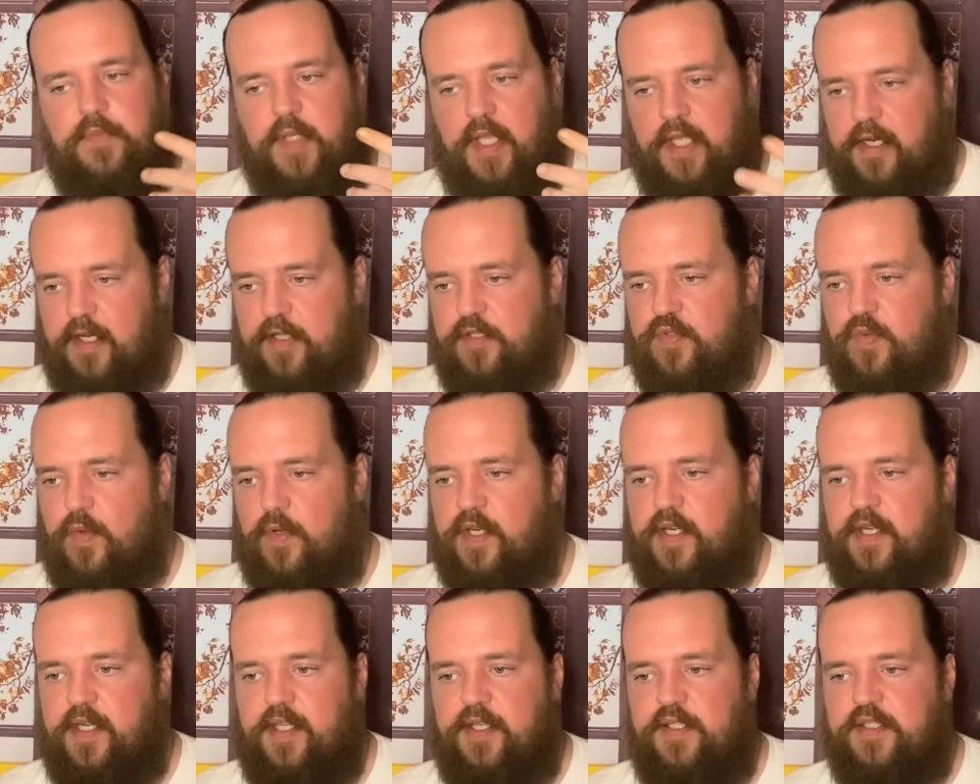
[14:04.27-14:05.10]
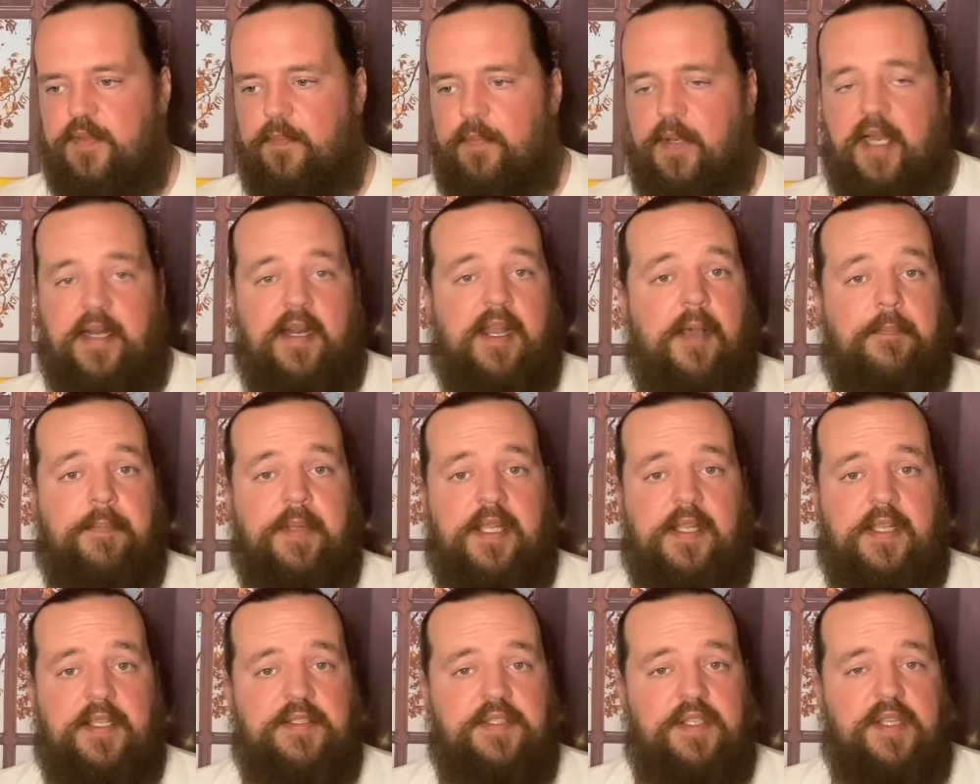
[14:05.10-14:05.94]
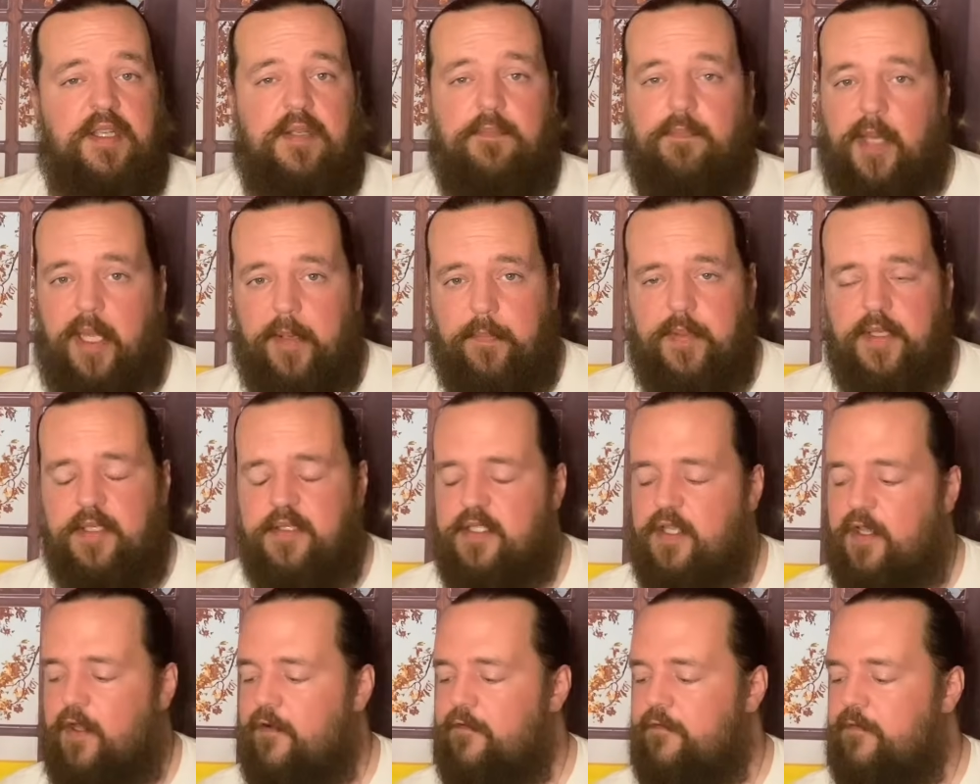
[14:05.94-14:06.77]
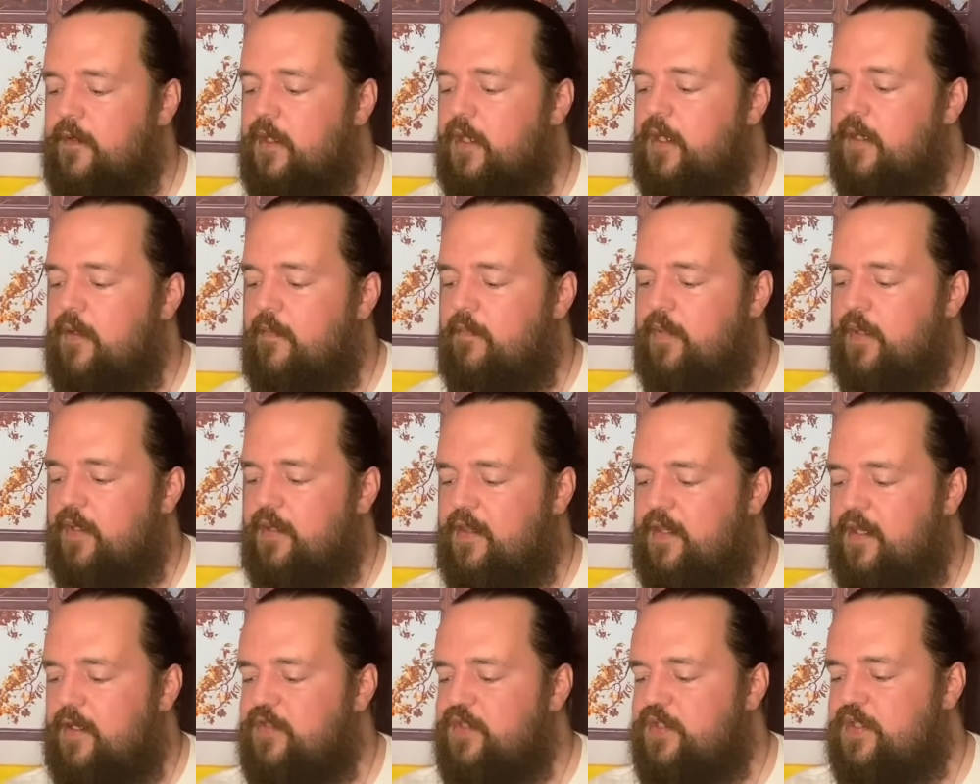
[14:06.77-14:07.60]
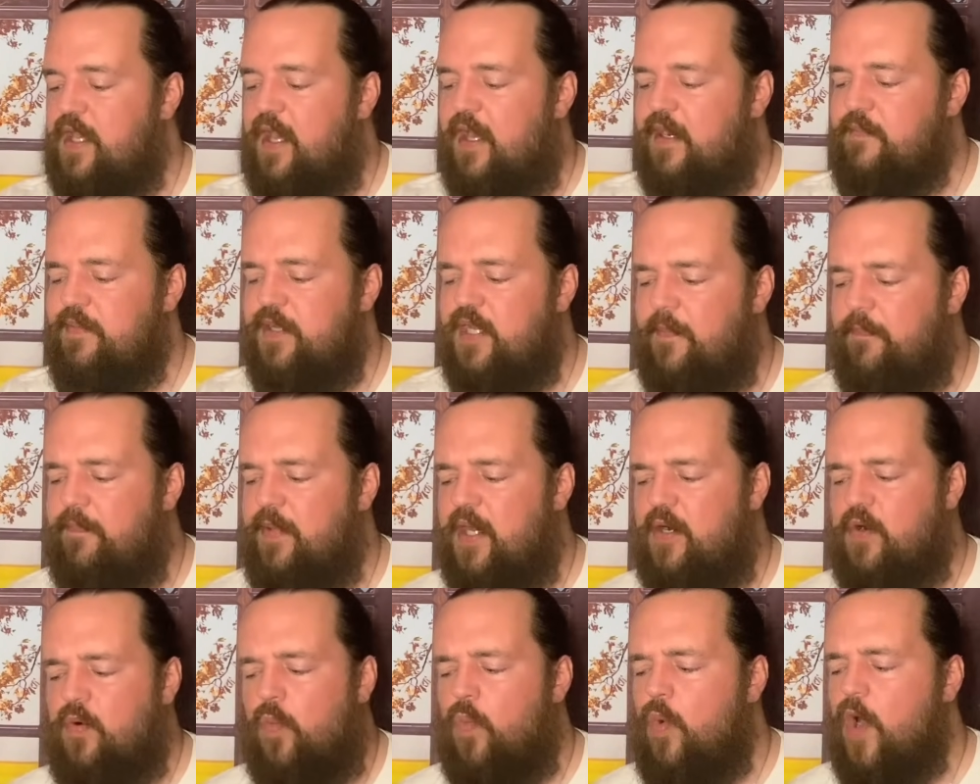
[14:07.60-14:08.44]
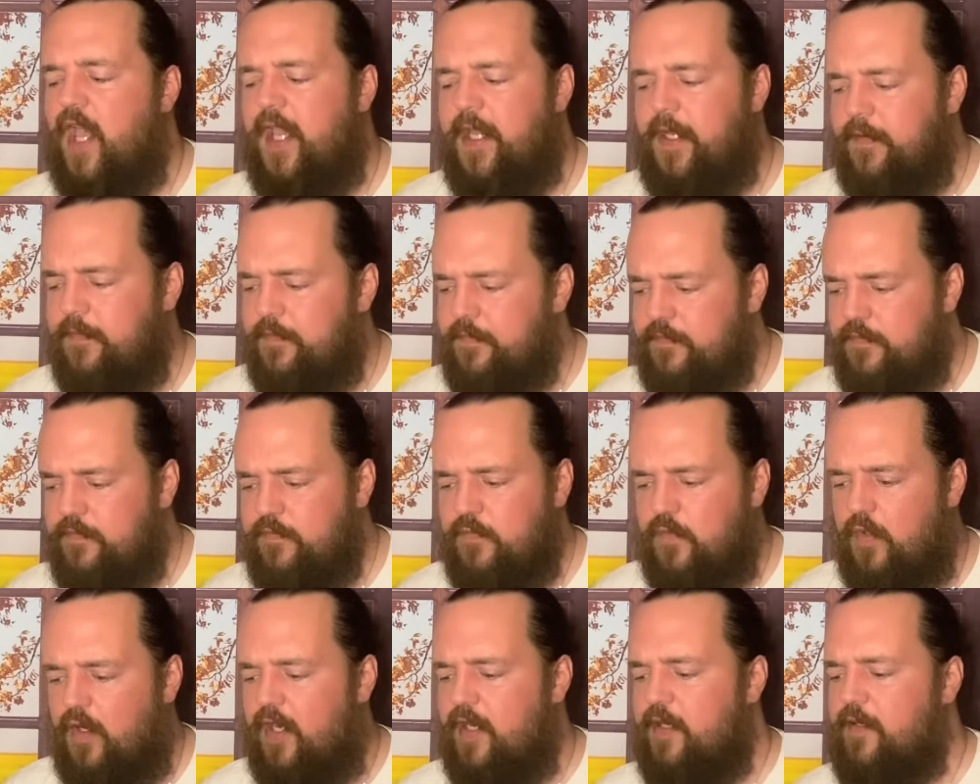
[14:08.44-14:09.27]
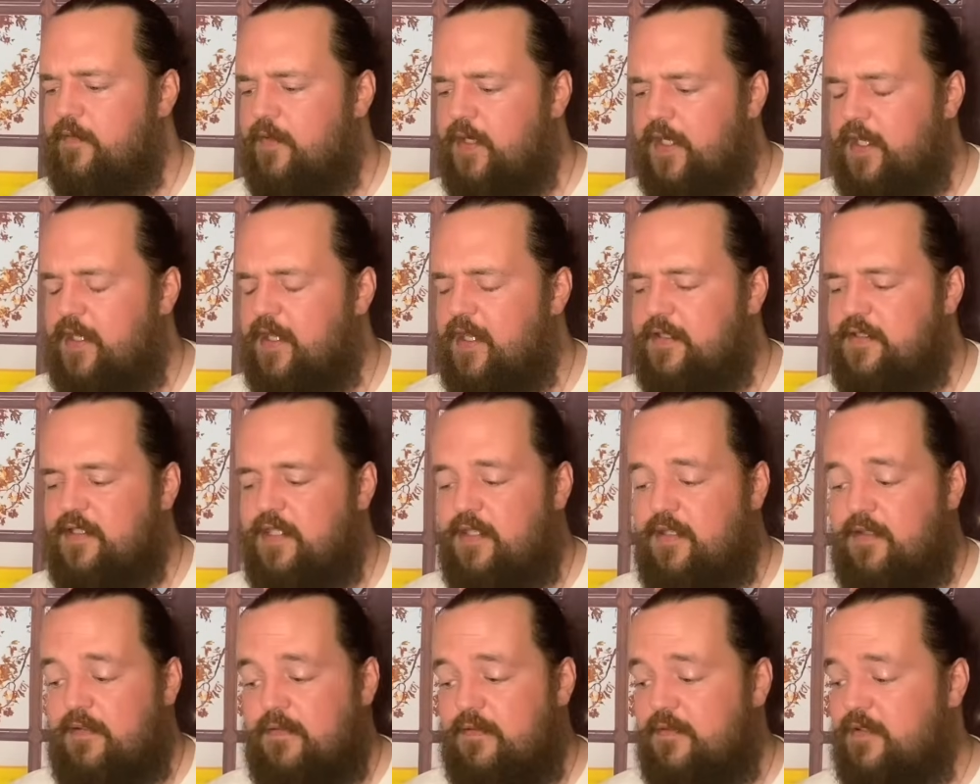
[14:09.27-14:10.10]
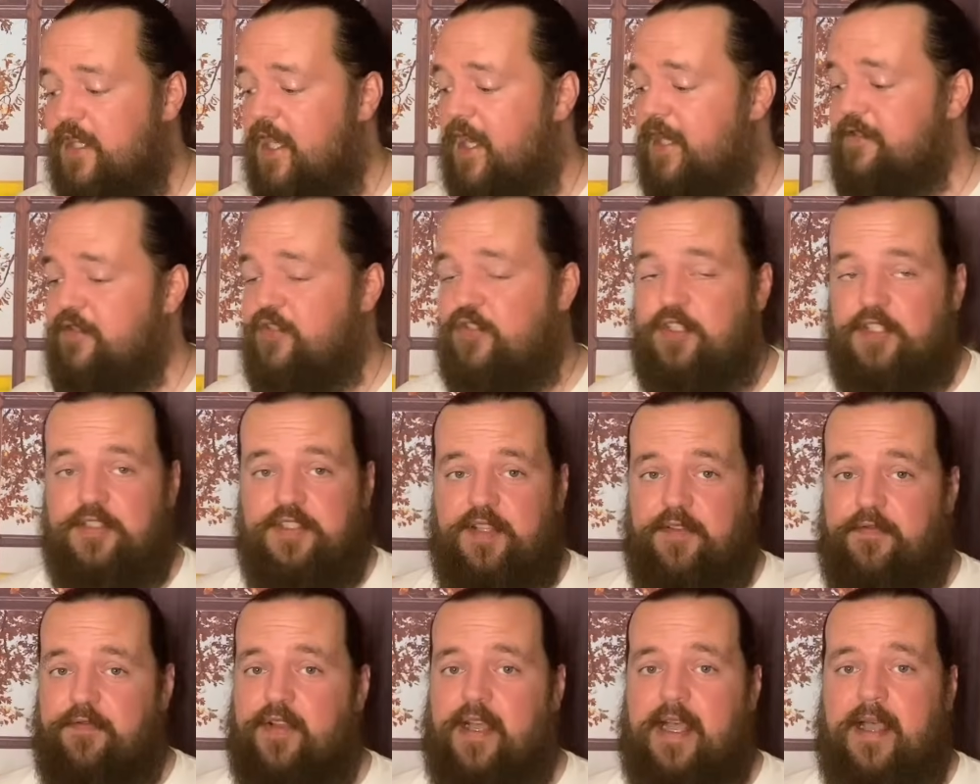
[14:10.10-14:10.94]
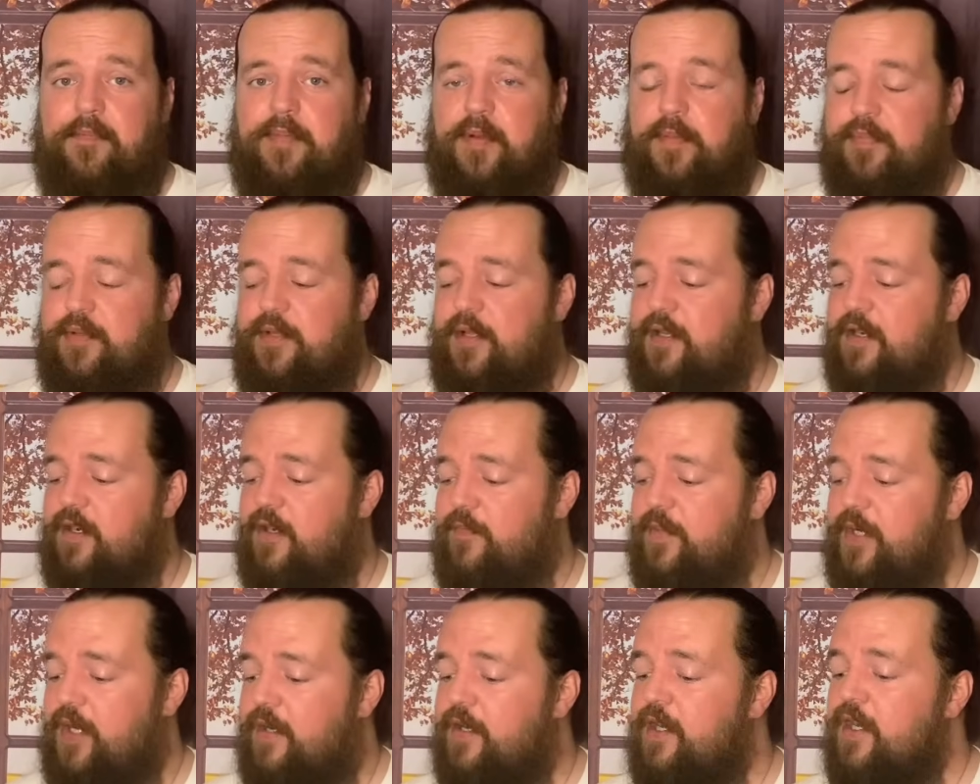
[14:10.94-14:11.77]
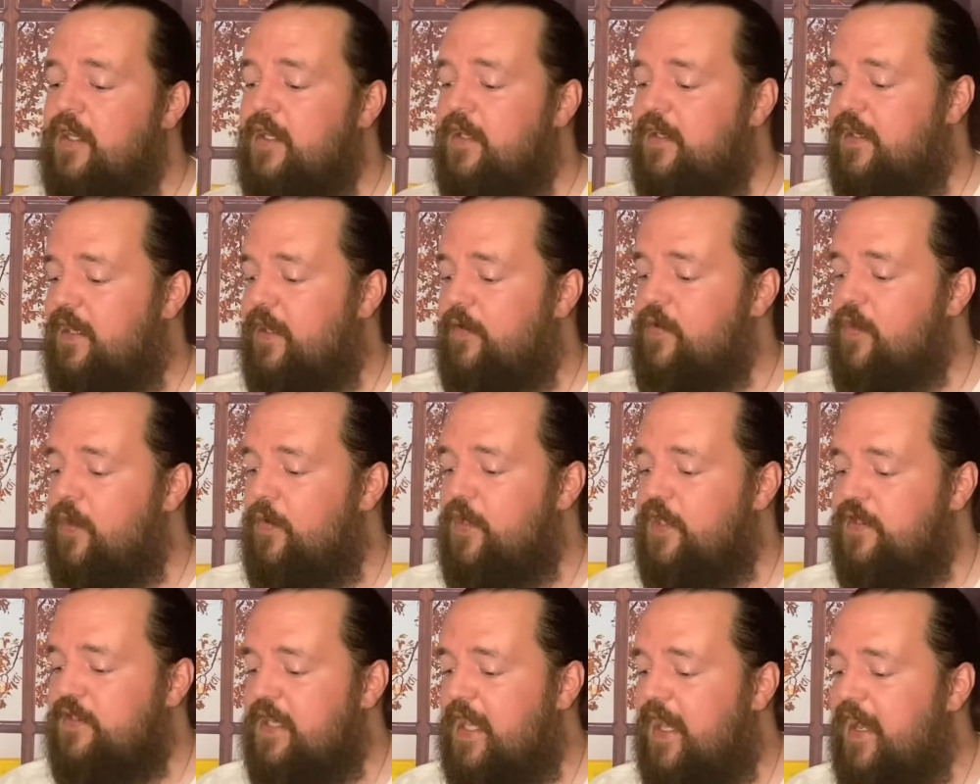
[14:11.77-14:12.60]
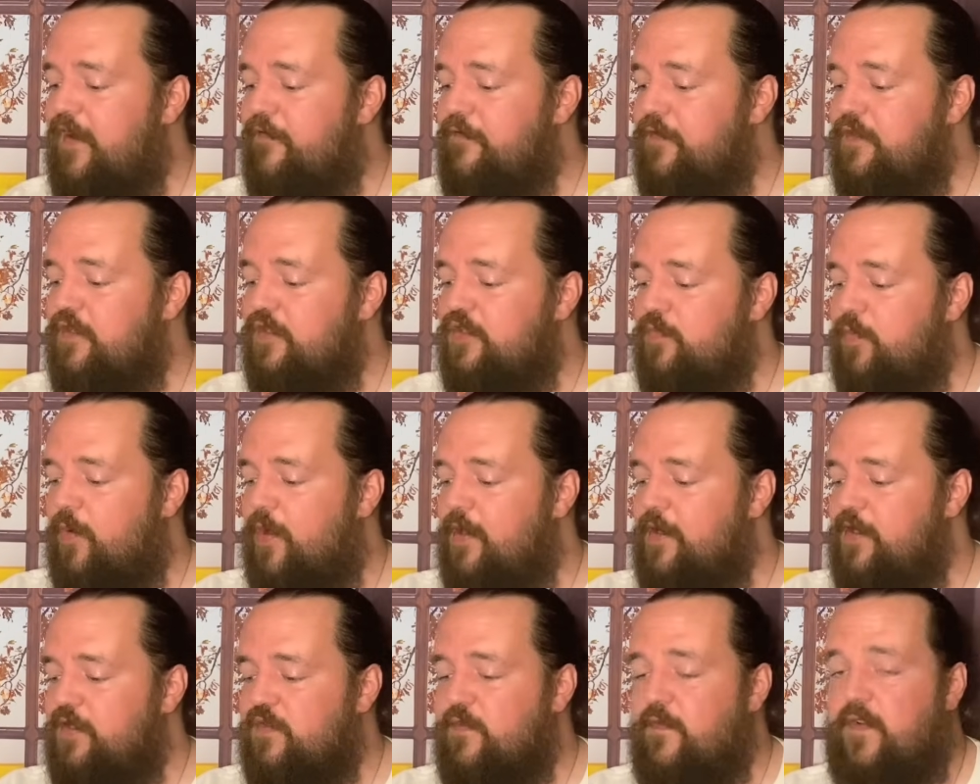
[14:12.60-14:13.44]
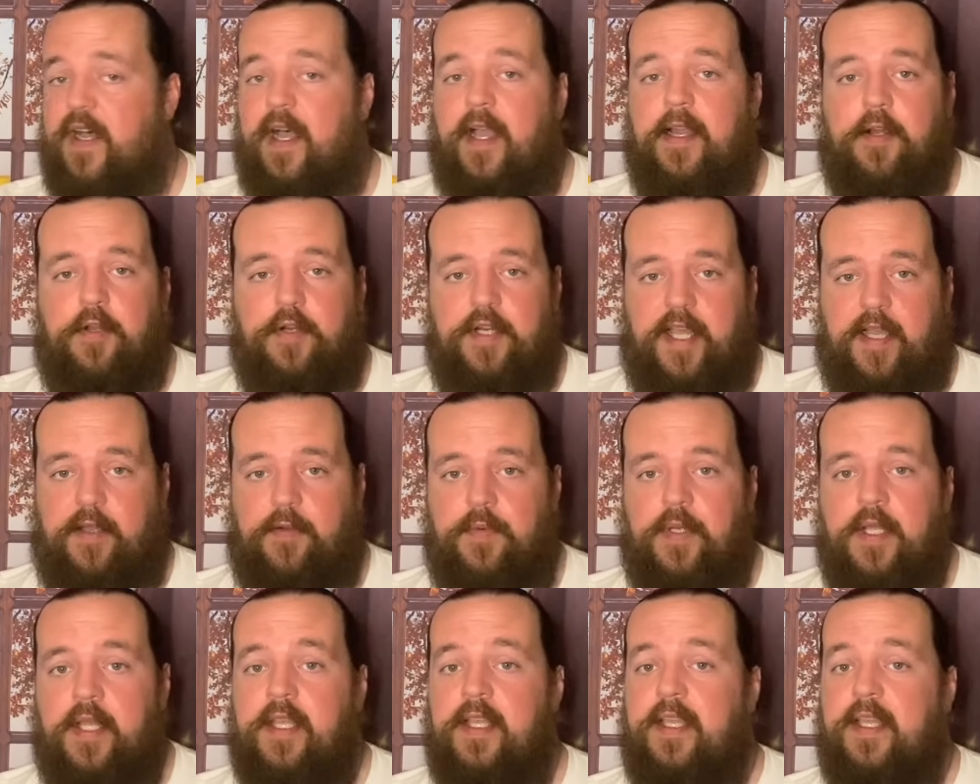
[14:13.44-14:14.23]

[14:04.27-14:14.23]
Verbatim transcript: It is what it is. It might not be easy. It might be tough, but there's got to be a better way, right? Like, that's just the vibe I'm picking up here. Now, notice half of the spread is fire now.